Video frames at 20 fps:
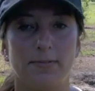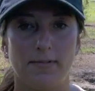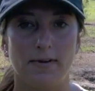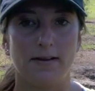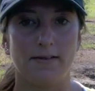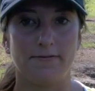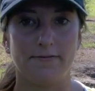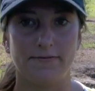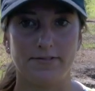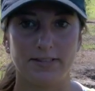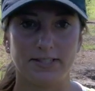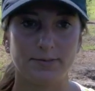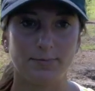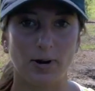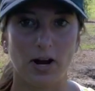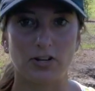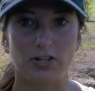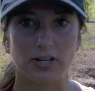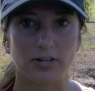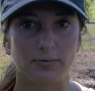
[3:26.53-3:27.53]
of this
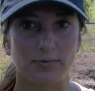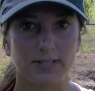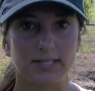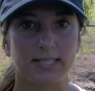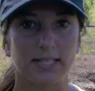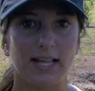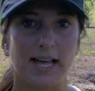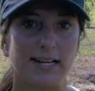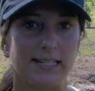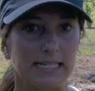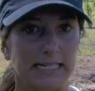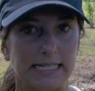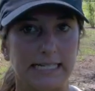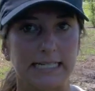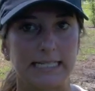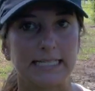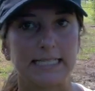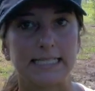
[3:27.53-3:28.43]
project was selecting a